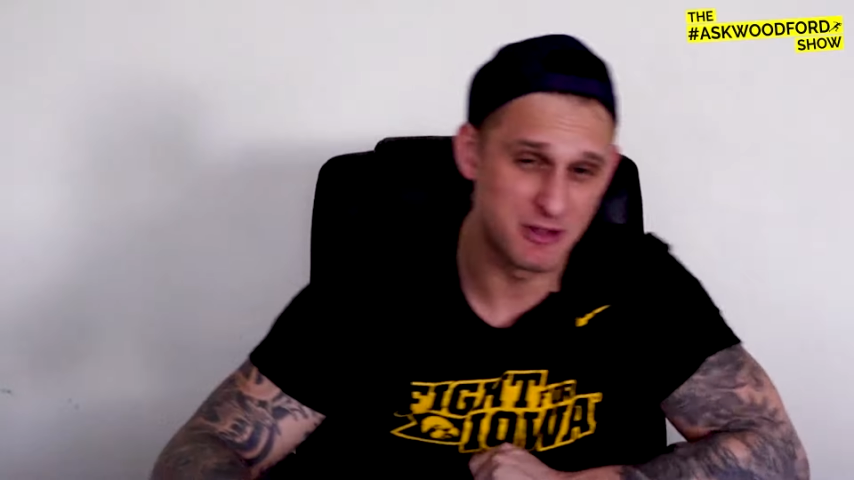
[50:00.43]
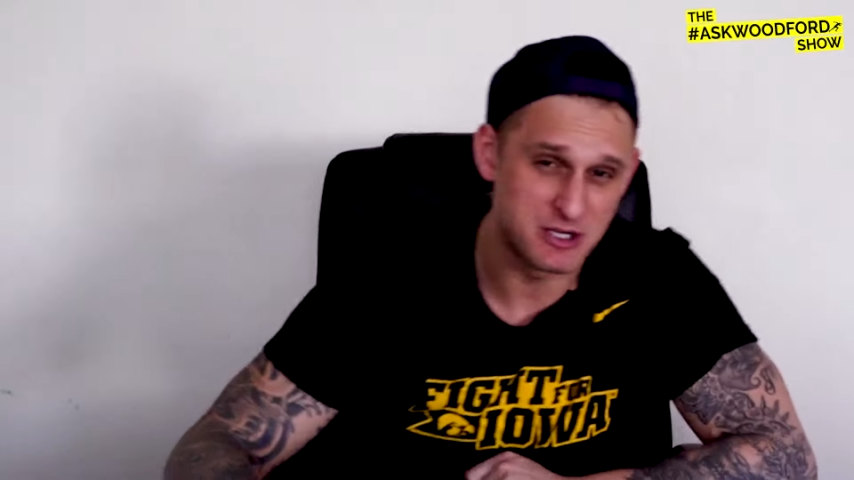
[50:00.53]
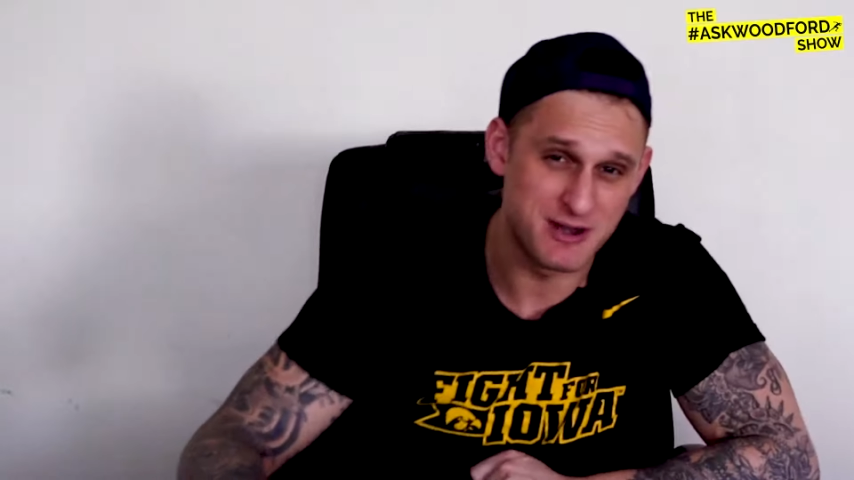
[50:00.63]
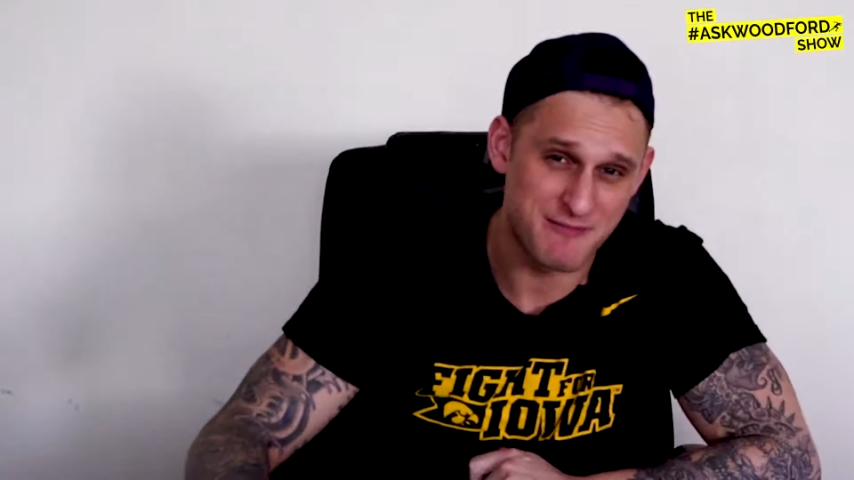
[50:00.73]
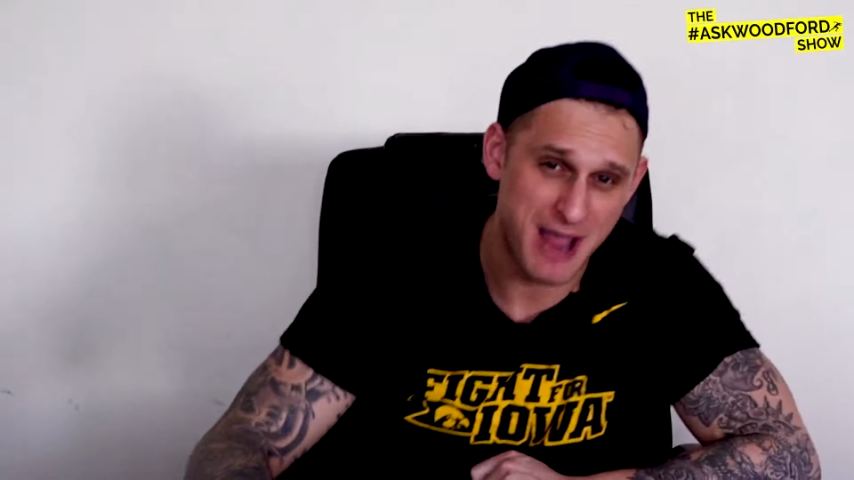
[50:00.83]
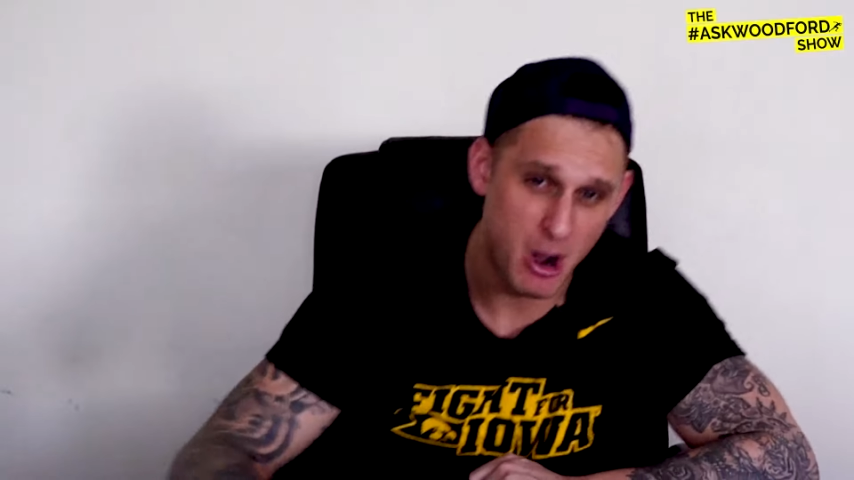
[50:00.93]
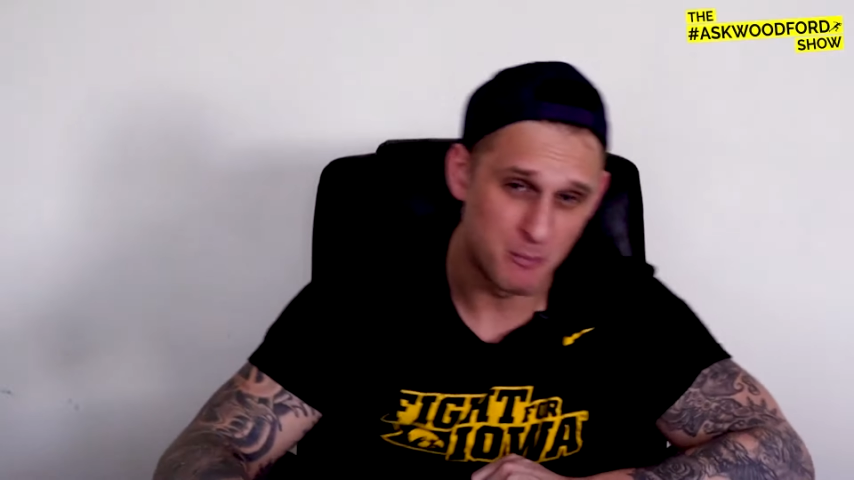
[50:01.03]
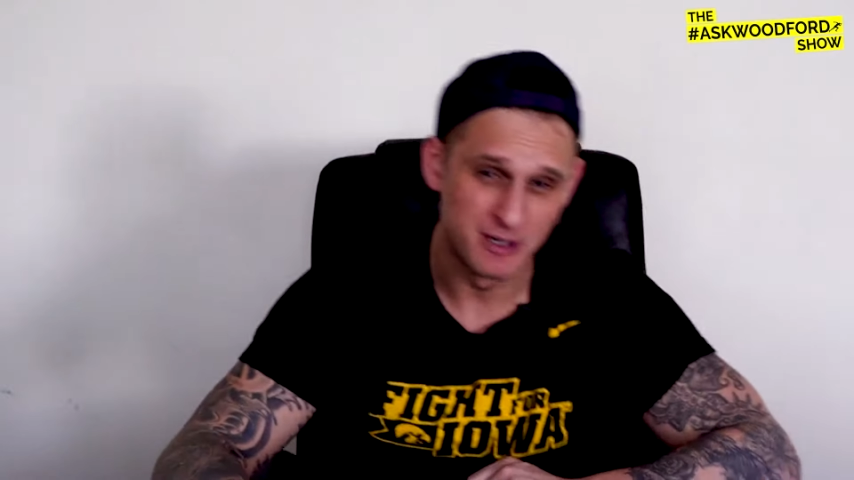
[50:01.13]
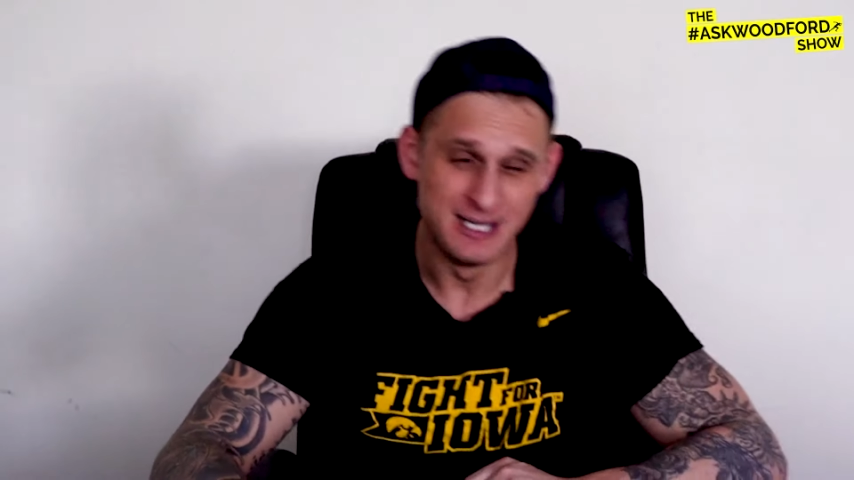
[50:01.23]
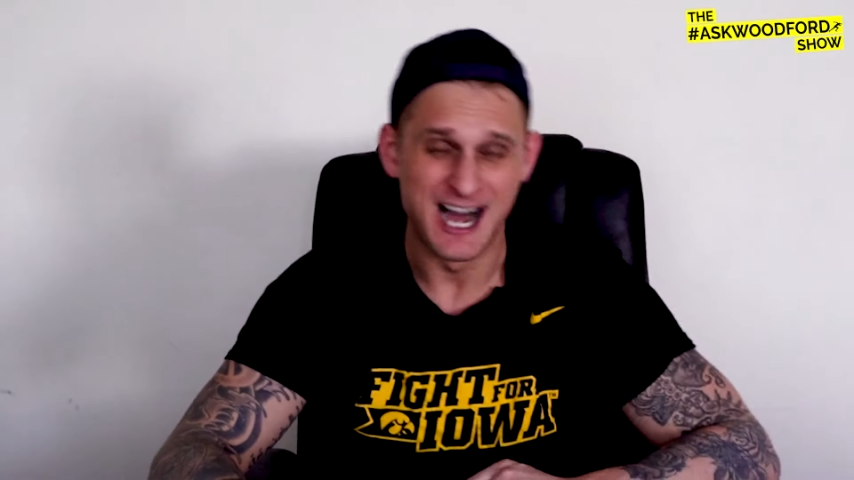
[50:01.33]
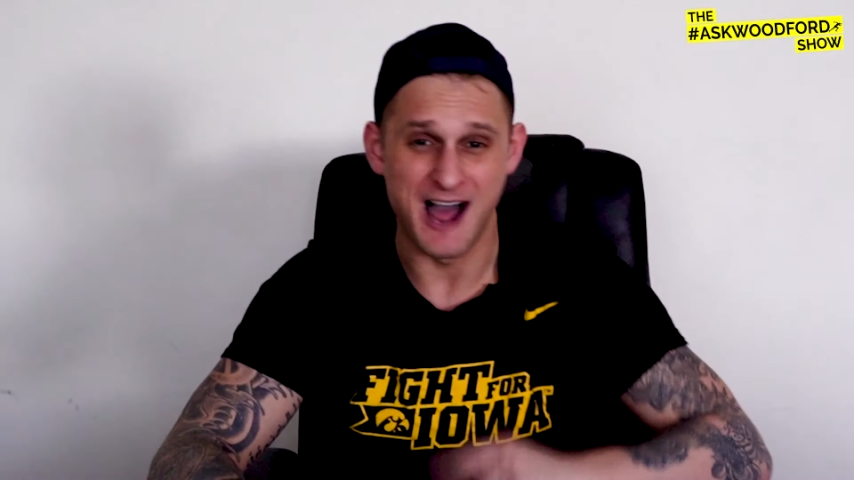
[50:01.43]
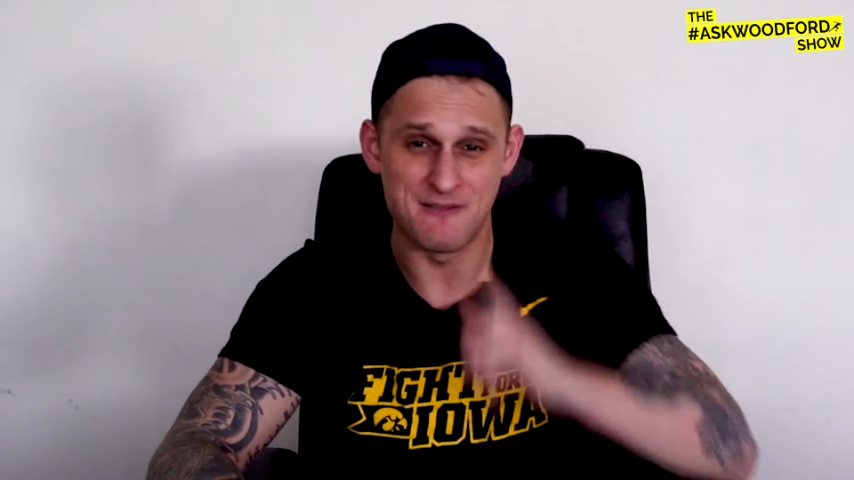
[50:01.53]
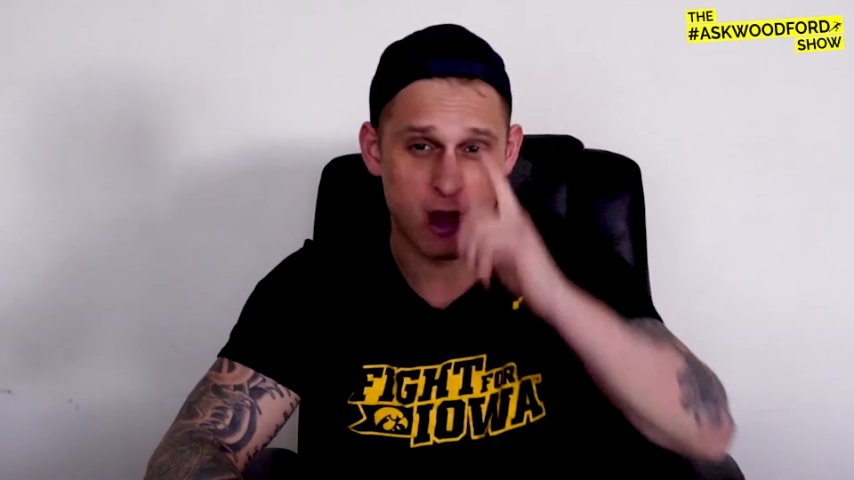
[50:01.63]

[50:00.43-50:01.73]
than you'd ever help. And